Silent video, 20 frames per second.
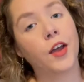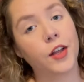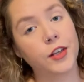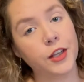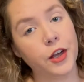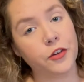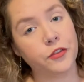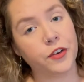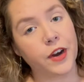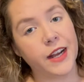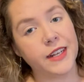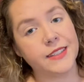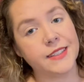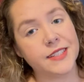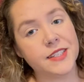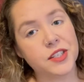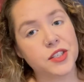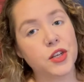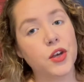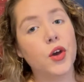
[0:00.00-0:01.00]
Hello
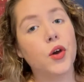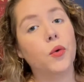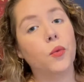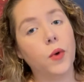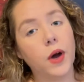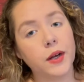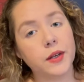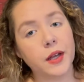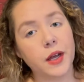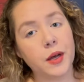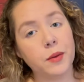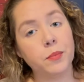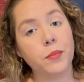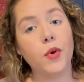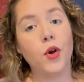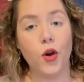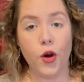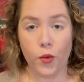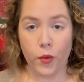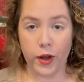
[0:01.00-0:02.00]
friends,
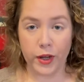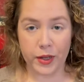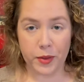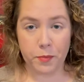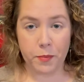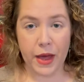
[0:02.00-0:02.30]
welcome